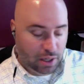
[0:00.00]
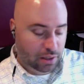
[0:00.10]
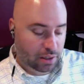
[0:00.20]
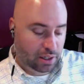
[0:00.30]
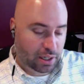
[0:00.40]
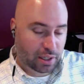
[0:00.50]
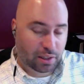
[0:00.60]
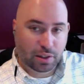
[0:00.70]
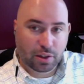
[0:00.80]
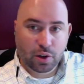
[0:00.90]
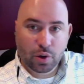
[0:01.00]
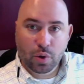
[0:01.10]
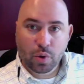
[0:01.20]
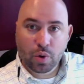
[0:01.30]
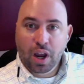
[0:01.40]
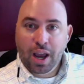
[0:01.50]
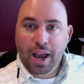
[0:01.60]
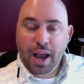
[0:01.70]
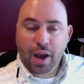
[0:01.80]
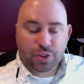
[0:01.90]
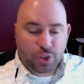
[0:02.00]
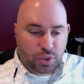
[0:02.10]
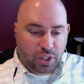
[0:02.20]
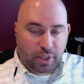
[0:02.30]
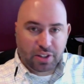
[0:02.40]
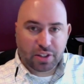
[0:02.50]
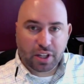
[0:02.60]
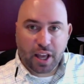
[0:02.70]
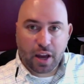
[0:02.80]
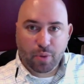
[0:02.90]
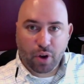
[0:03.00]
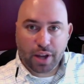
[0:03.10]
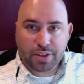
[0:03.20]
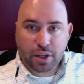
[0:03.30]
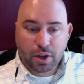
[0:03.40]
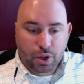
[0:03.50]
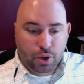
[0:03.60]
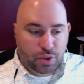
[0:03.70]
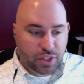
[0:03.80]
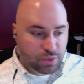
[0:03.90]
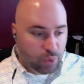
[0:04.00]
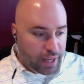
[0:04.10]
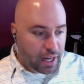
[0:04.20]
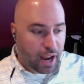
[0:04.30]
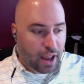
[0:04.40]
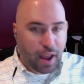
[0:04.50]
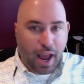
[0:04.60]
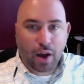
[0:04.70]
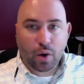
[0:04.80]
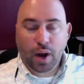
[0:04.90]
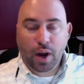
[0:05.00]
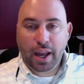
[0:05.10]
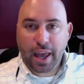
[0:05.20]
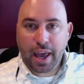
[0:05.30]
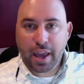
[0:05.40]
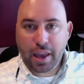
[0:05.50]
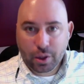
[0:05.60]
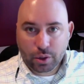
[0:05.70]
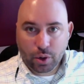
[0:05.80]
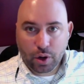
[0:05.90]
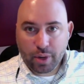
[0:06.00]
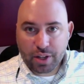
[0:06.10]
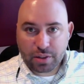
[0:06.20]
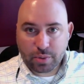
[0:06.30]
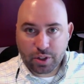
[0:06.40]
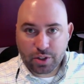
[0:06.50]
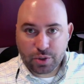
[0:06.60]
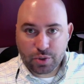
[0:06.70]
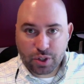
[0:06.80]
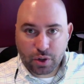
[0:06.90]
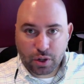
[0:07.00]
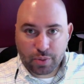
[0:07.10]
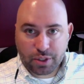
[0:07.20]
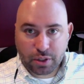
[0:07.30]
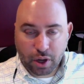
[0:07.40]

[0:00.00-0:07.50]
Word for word: They're kind of new. How, so somebody listening in the enterprise who says, wait, I, how do I, A, learn about some of these new startups,